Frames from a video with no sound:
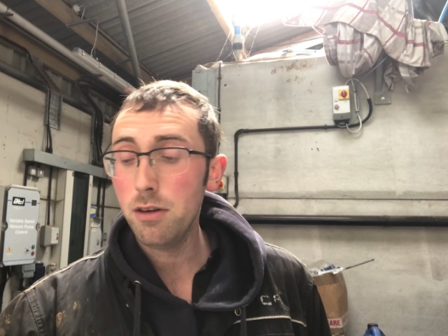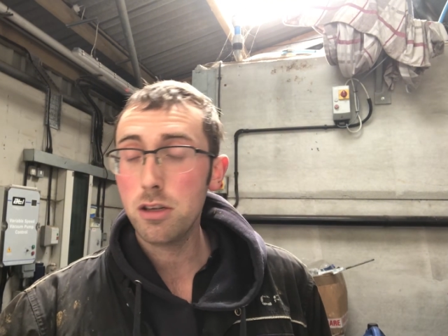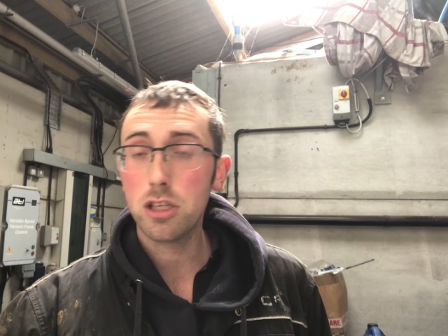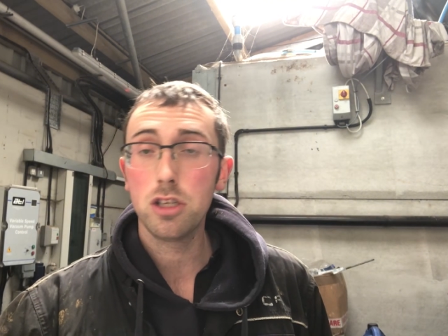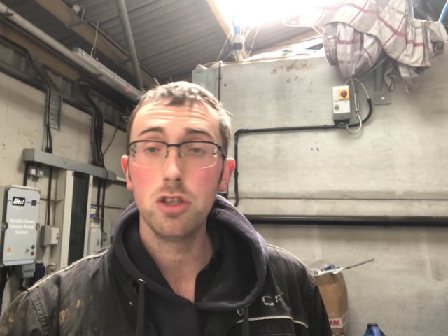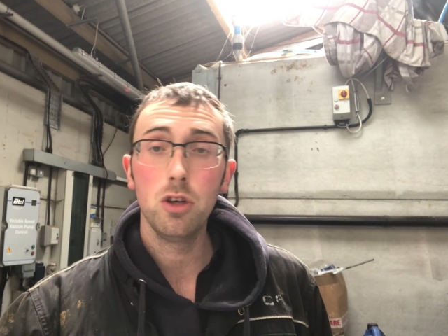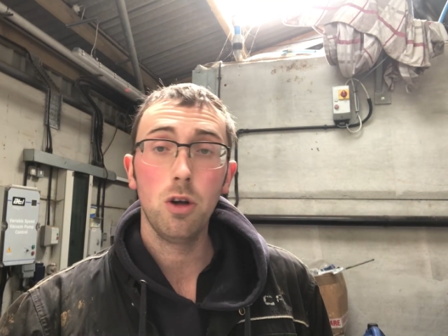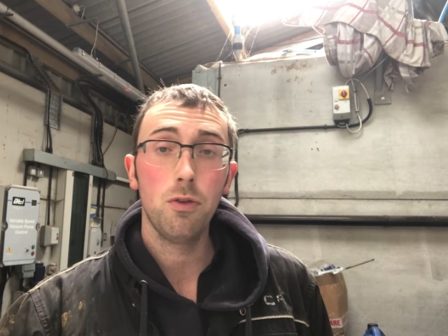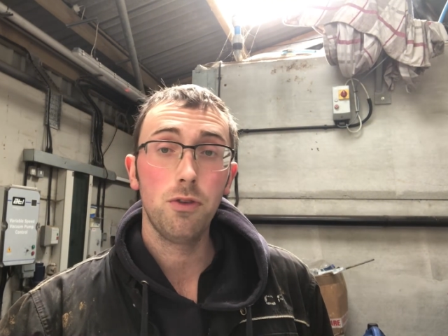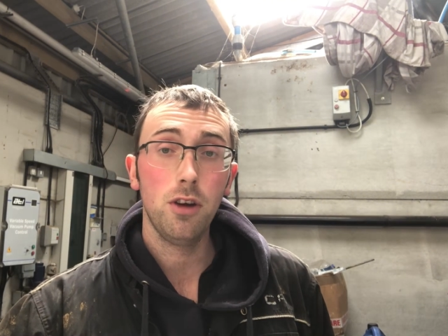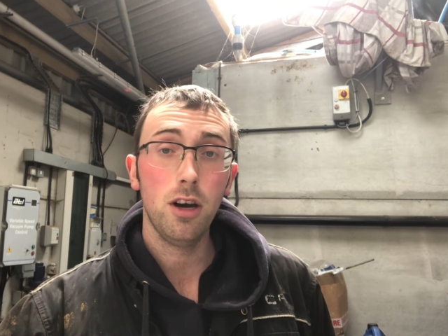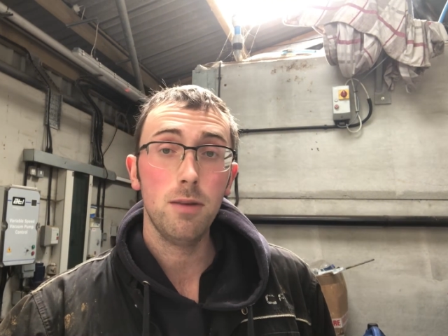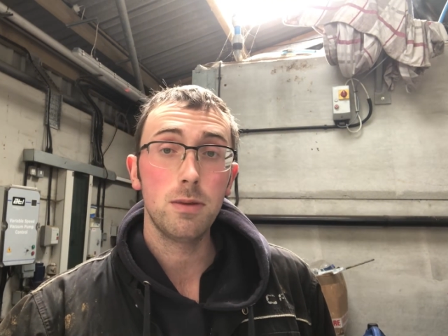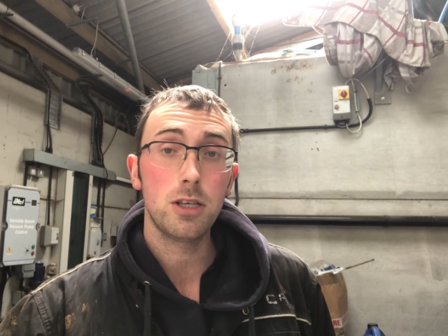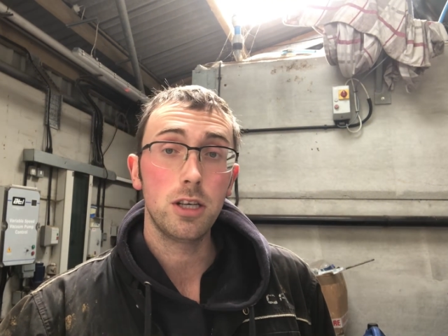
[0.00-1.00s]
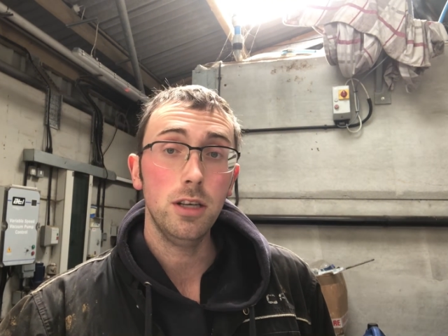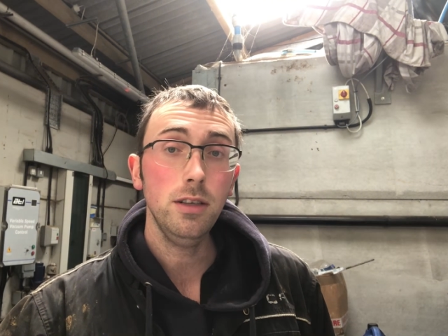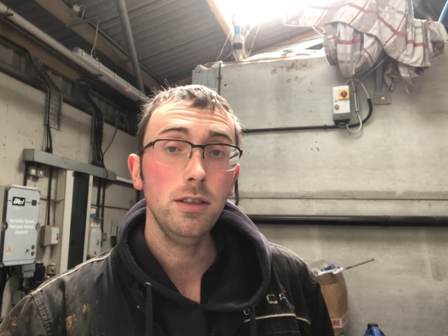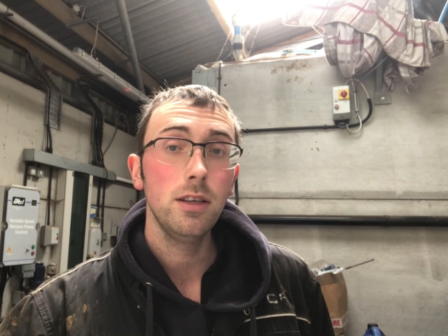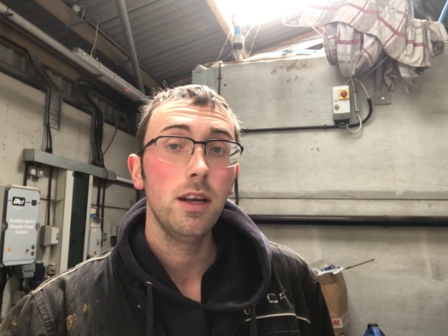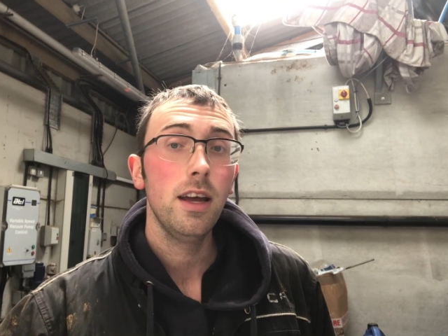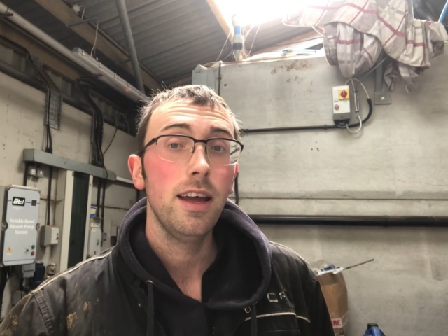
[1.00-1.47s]
which is North Derbyshire,
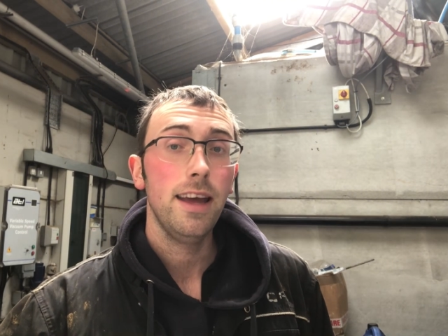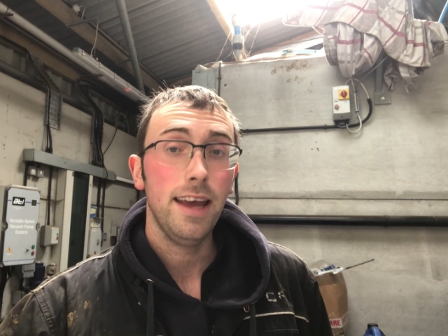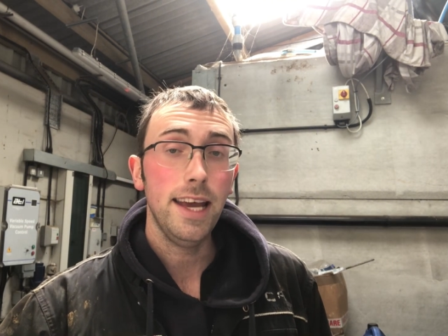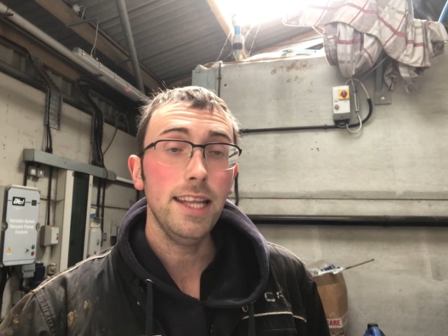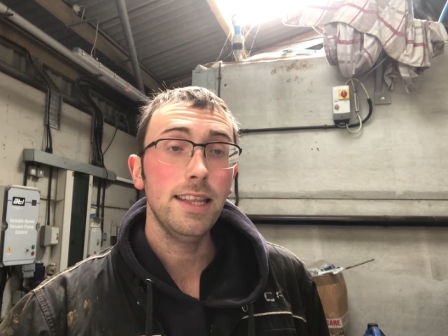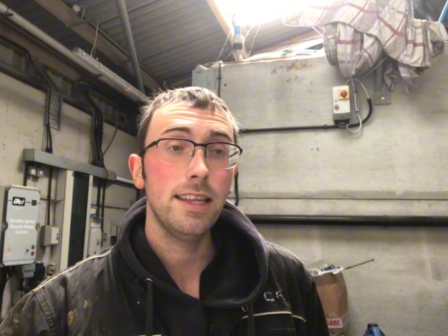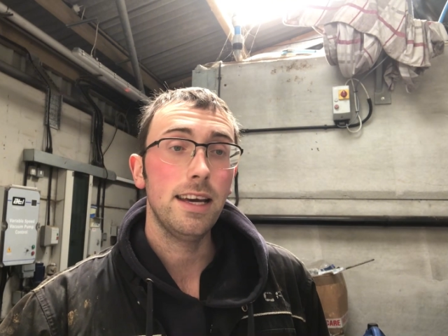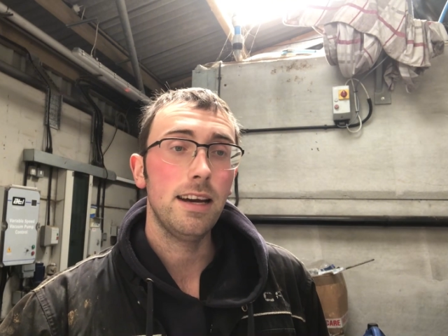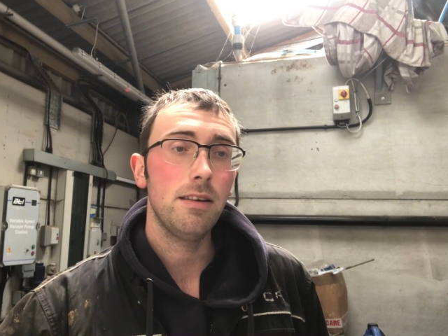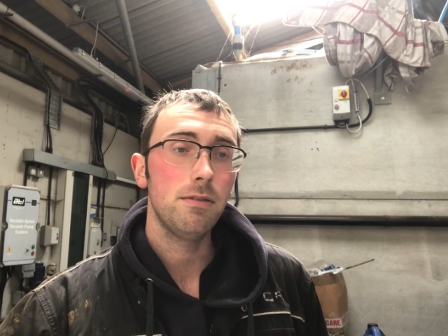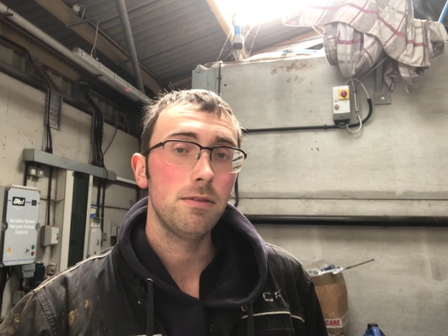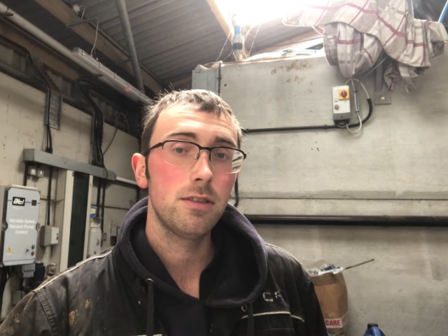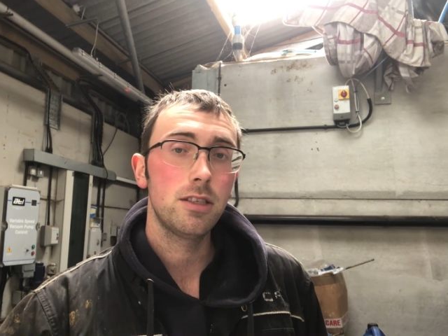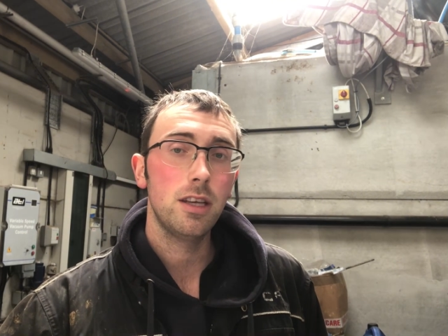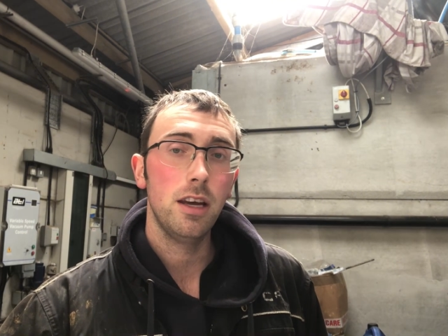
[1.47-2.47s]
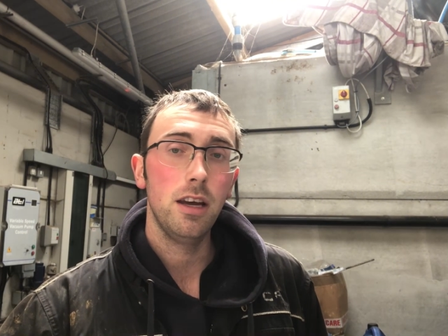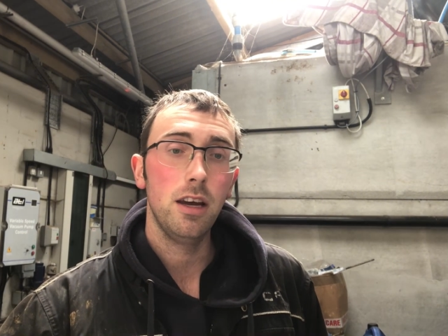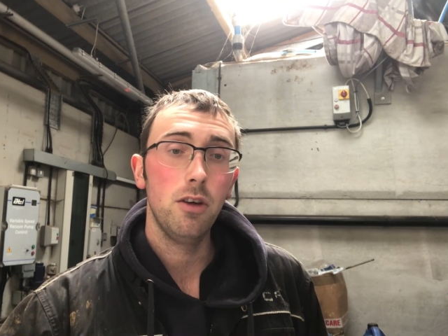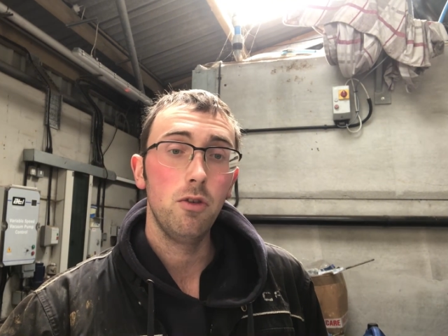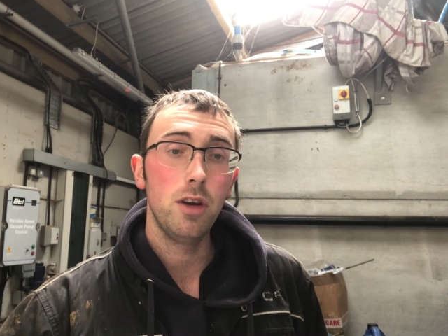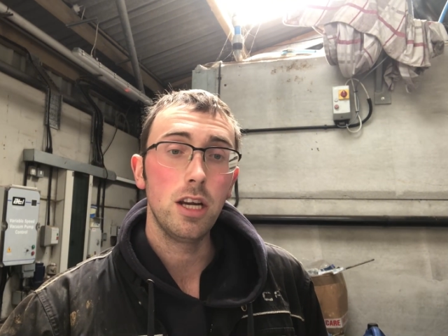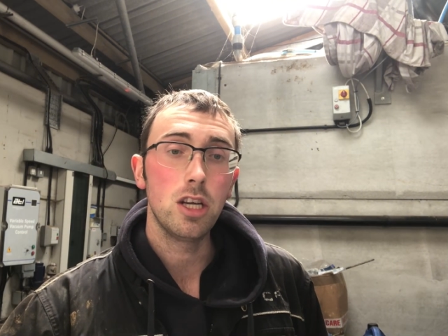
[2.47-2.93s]
in that
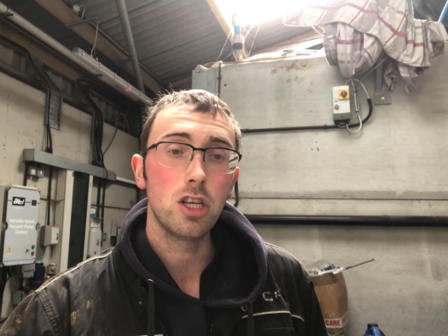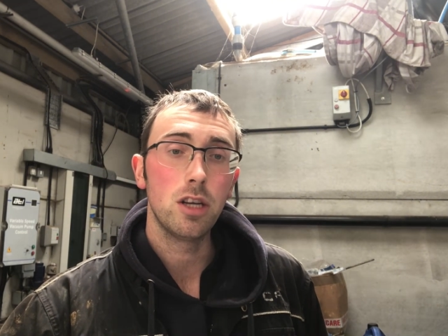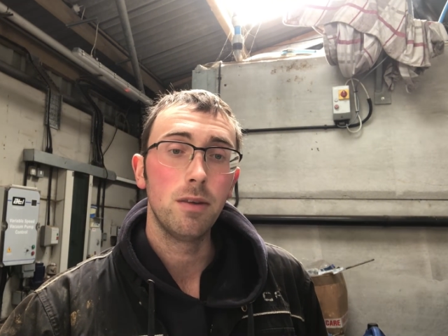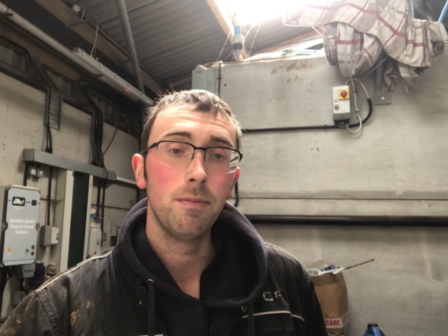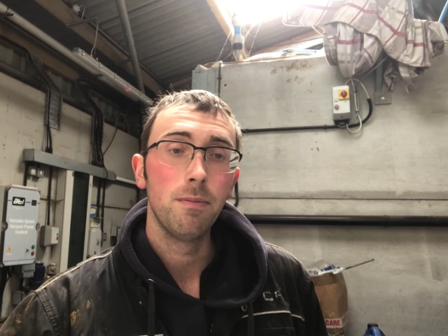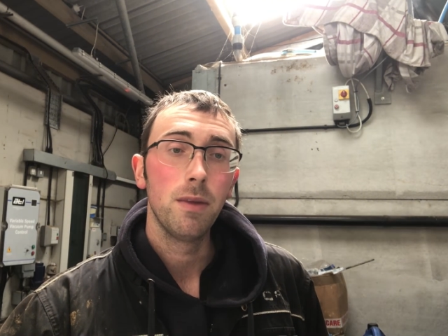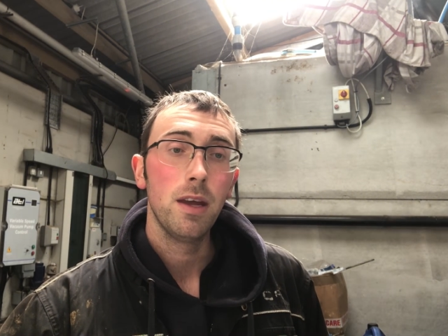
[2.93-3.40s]
region.